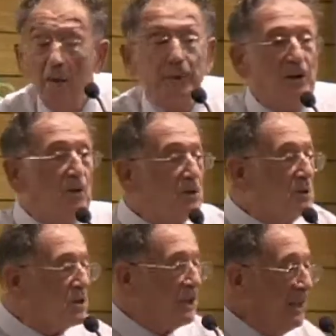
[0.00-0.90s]
Because
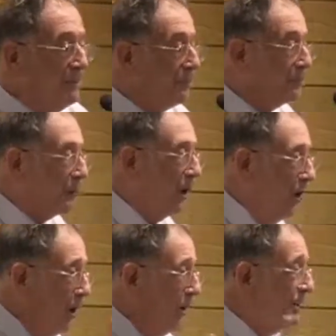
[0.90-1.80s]
you see,
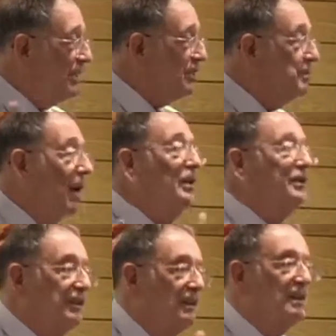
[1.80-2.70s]
all these
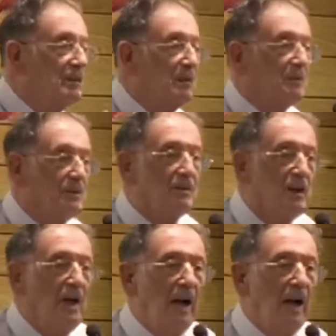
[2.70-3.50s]
monotheisms